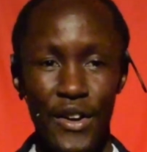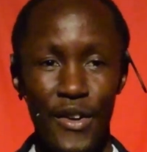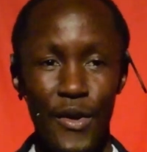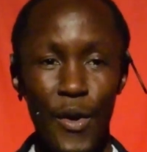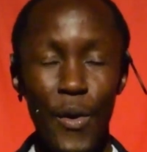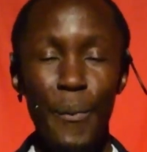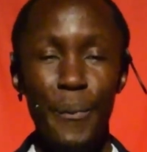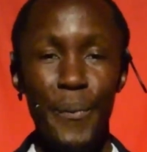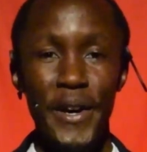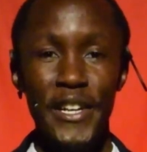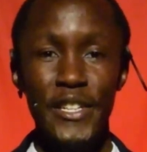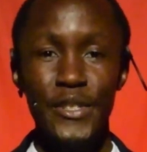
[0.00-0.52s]

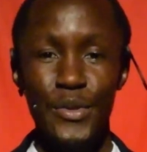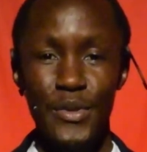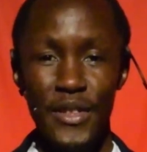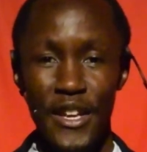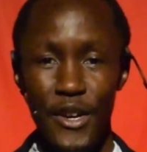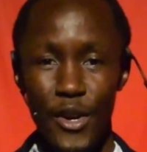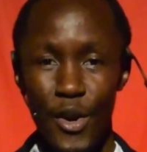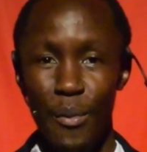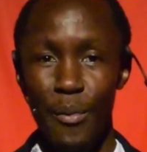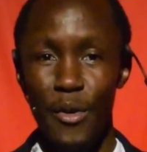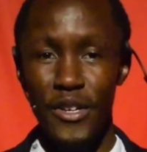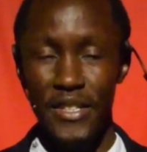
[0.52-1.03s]
compared to the
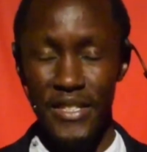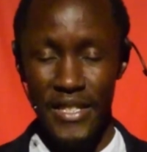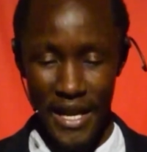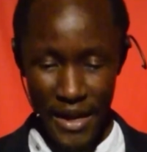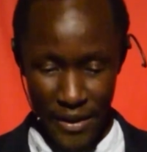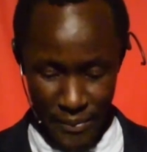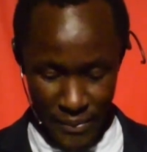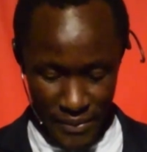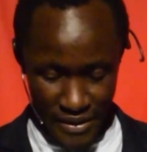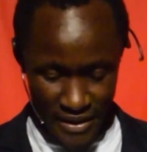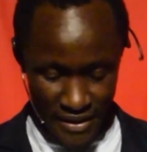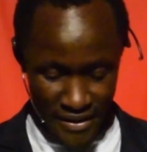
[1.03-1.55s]
normal
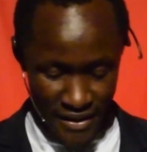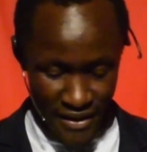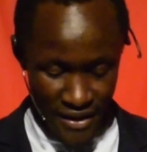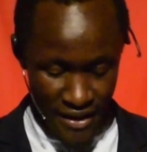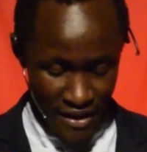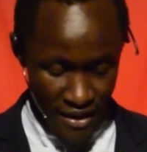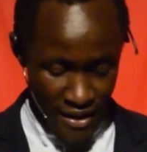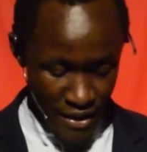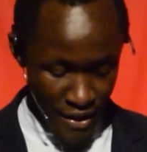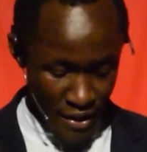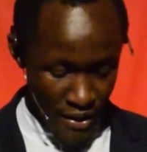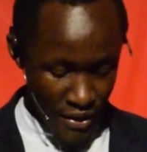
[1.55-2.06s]
times.
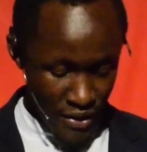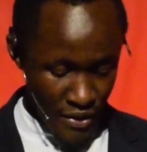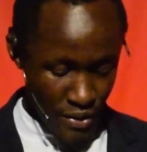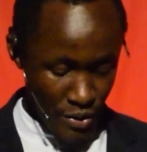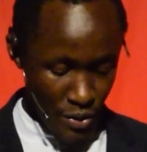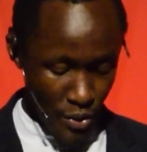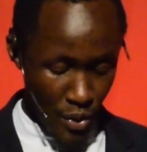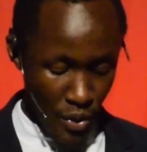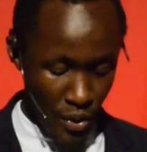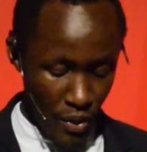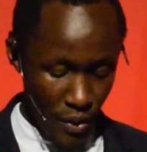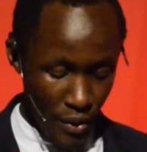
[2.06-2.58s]

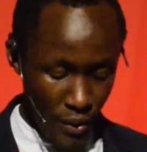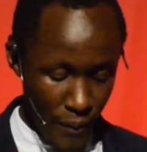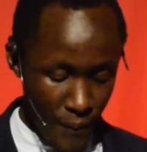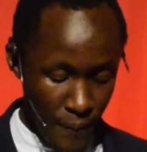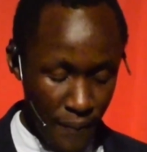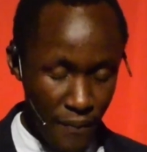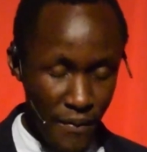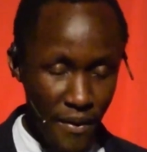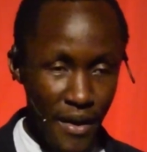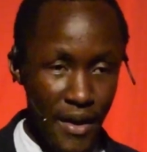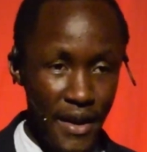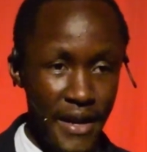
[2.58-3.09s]
So
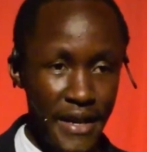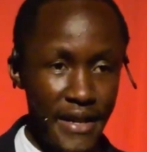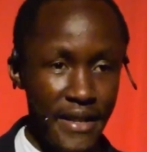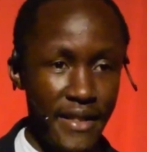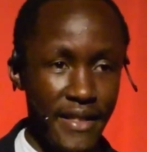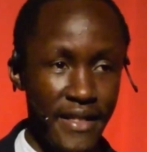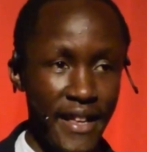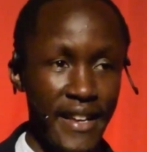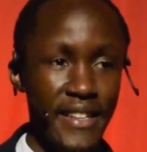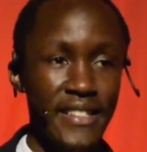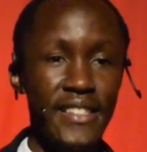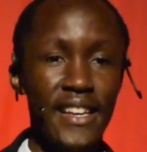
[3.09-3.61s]

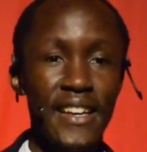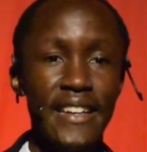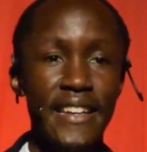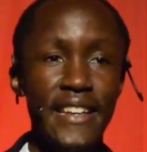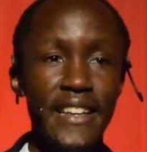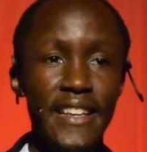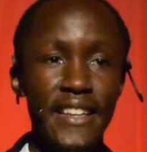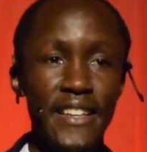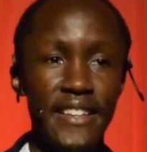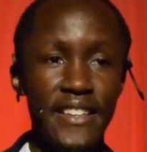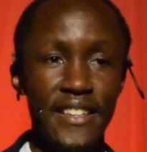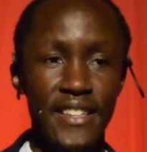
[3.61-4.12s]
there's a
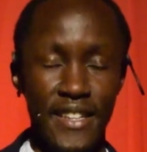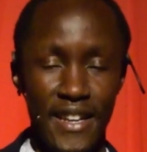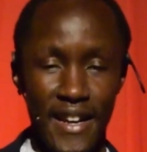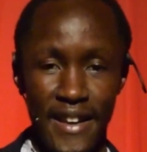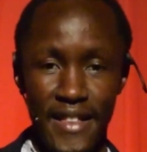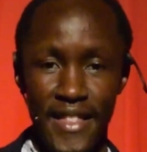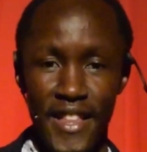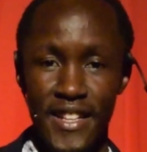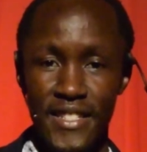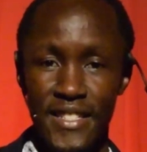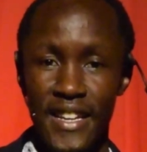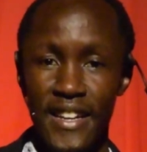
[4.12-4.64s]
need and
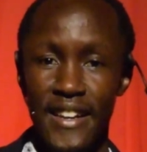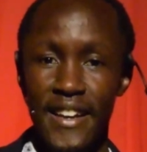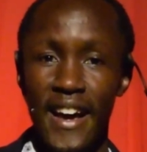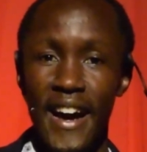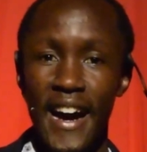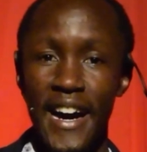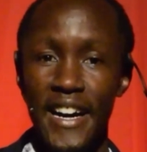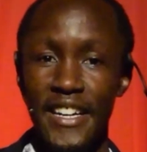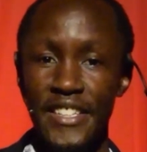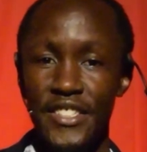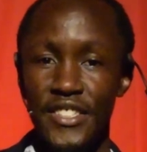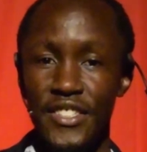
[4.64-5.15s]
there's an
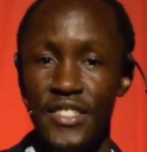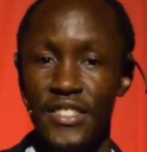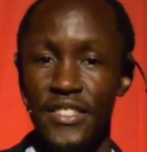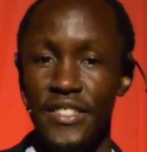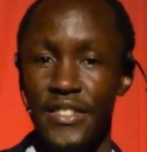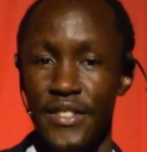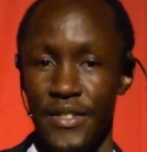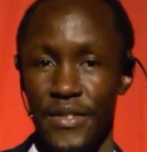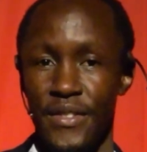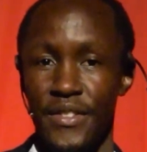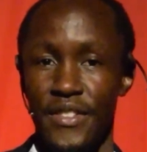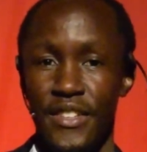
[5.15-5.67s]
urge
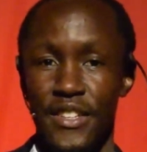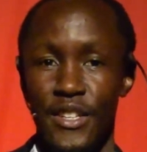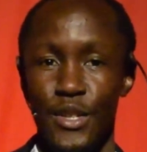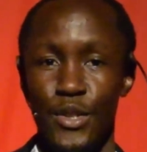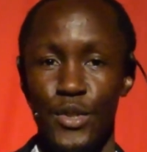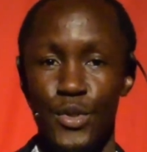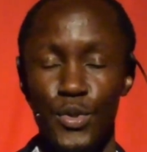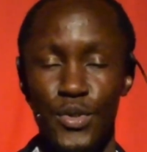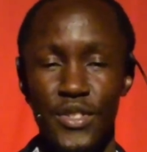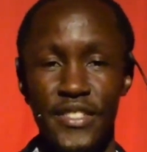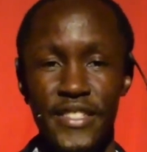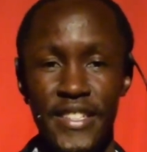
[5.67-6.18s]

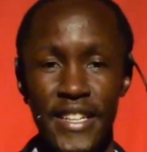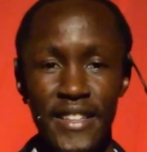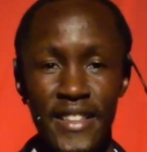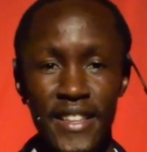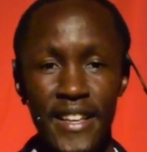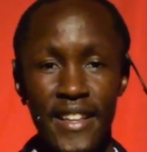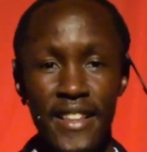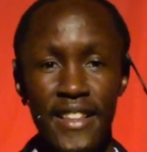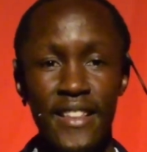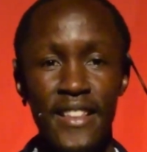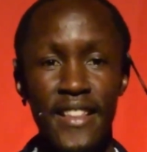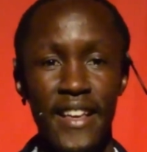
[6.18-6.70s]
to
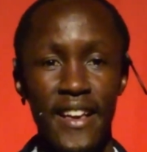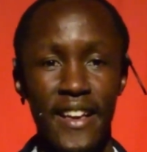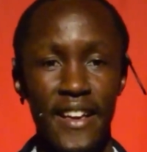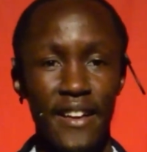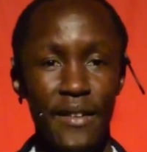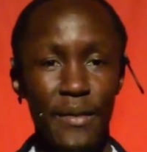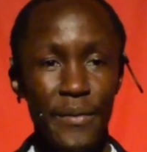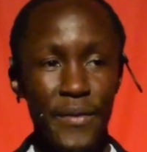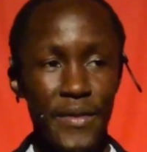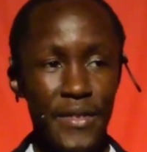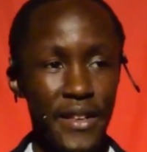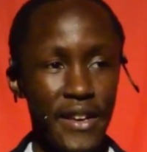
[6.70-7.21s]
strengthen
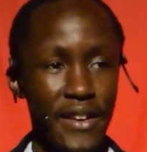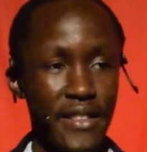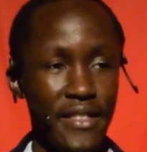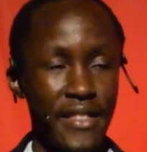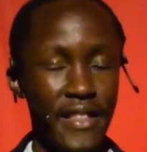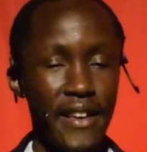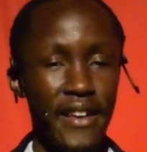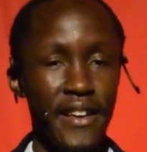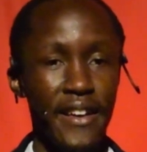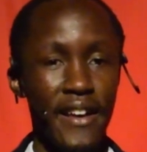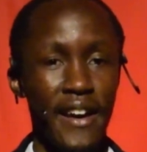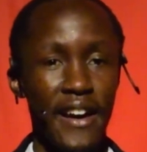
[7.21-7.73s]

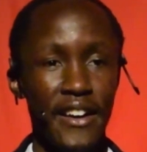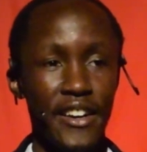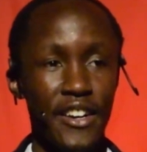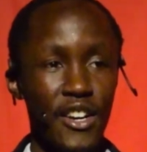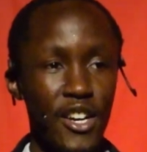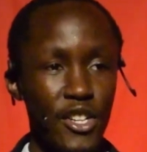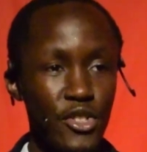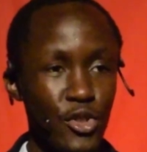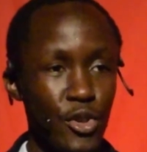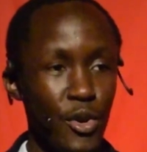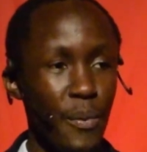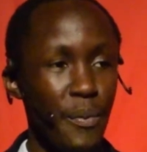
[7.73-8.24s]
the
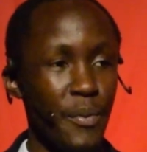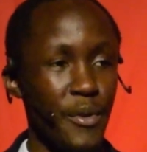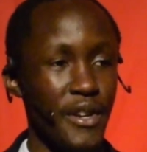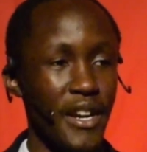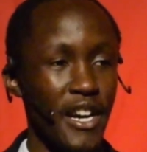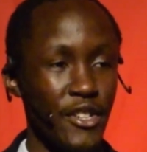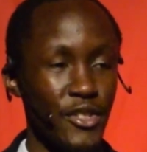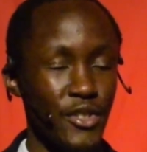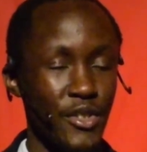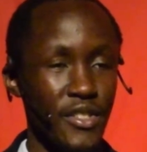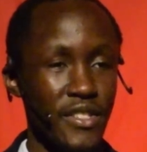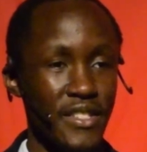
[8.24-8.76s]
agricultural
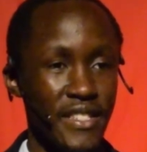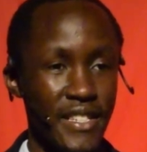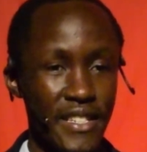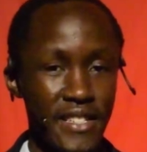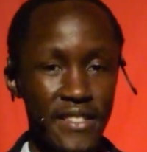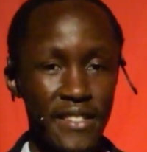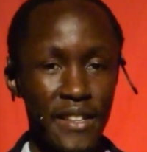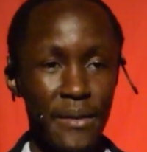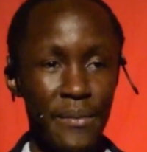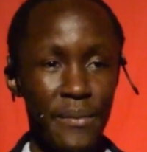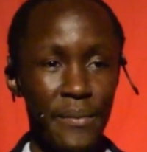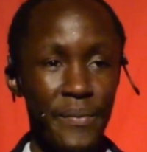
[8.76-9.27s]
production
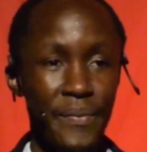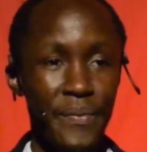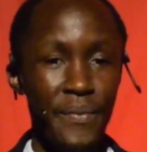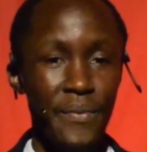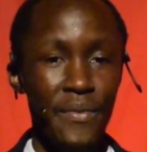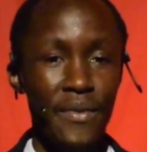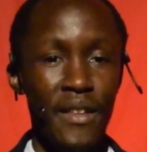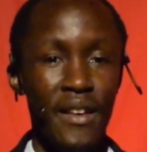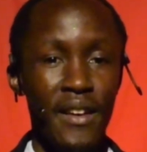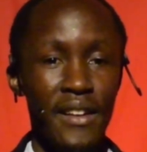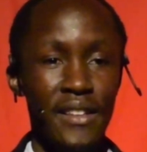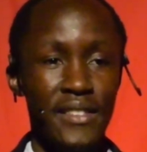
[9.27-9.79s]
system
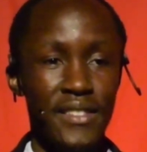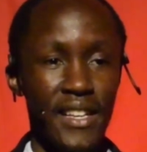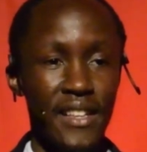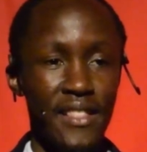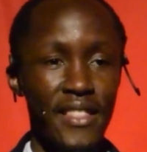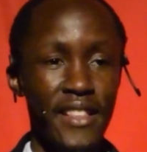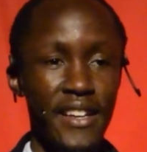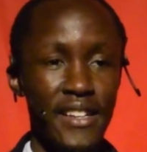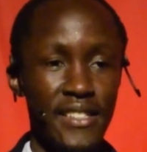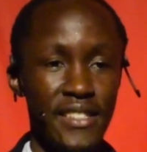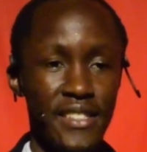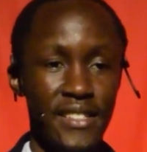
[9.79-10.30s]
such
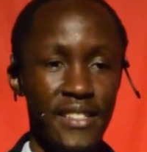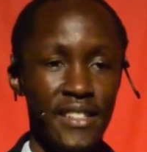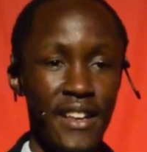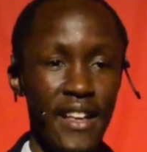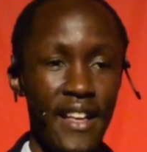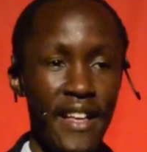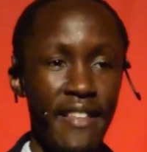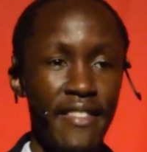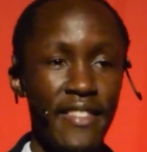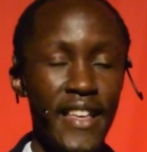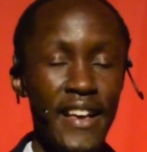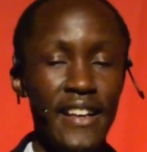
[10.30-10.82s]
that
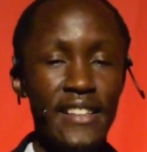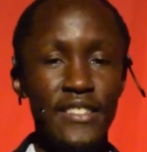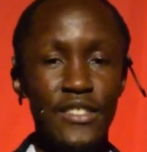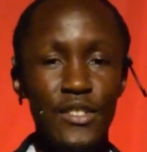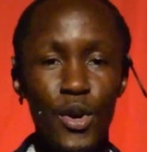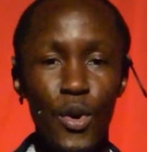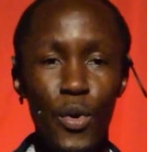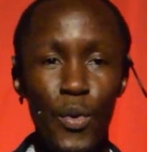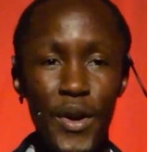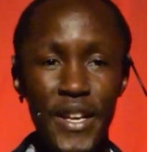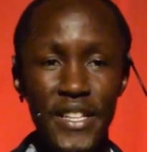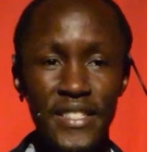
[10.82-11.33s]
there is
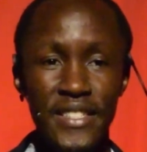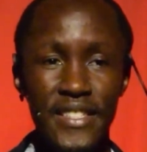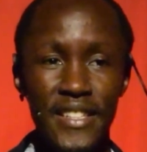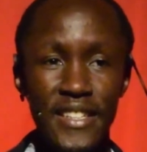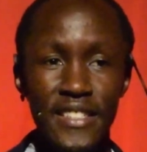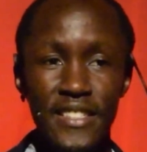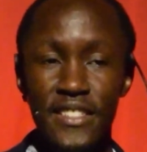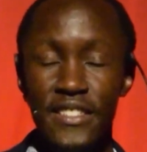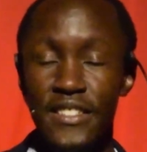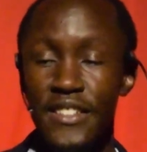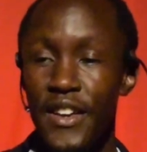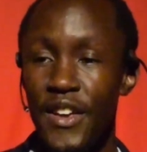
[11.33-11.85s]
no
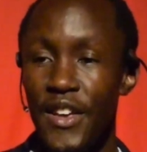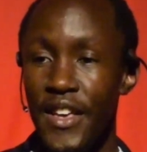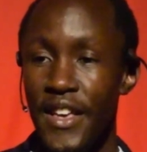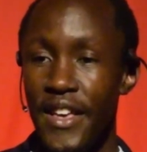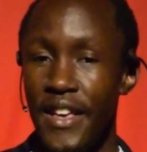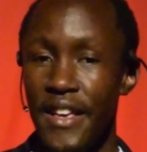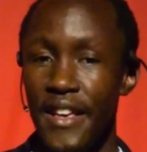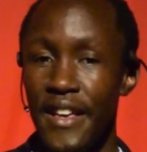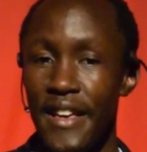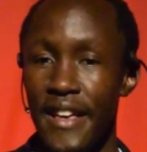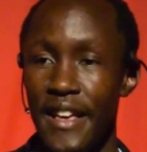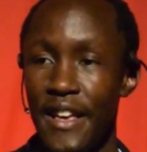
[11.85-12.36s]
wastage
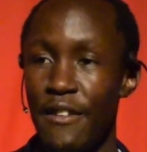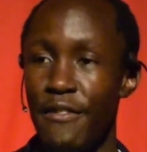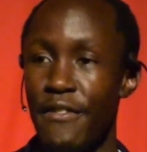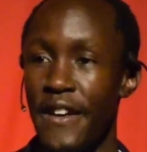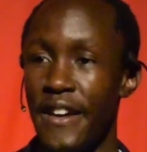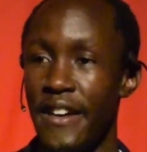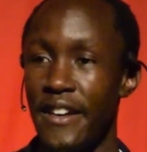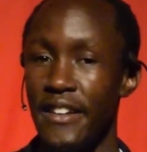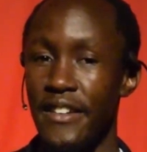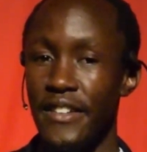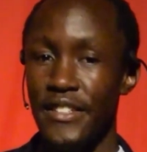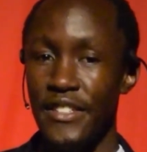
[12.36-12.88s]

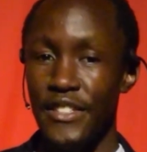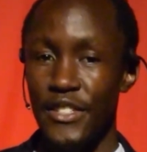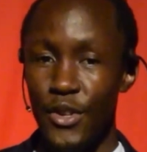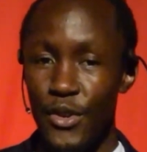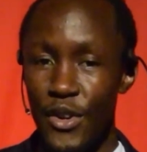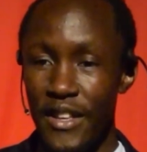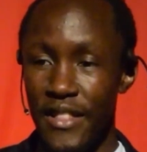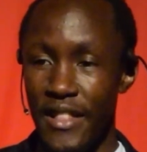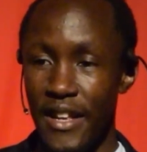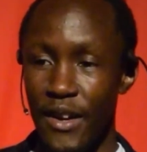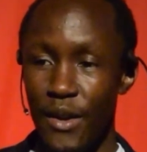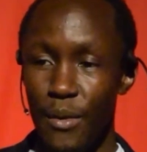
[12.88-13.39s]
even
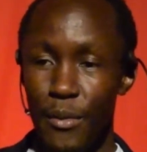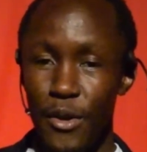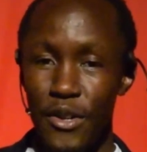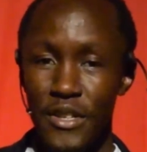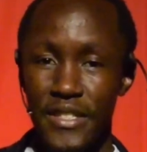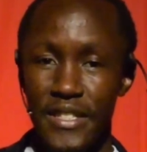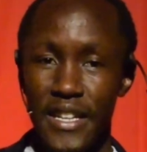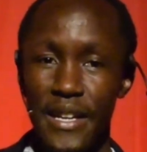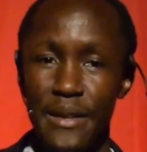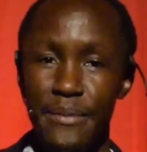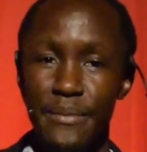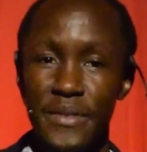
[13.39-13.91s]
during the normal
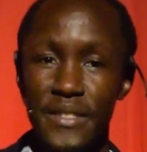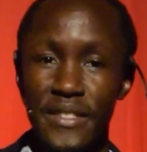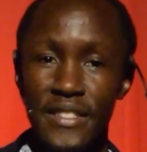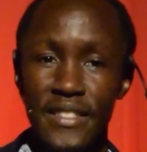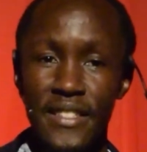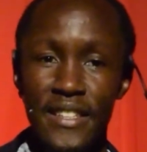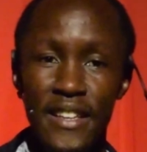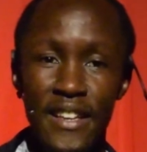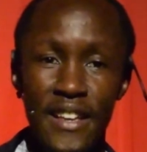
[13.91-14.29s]
times,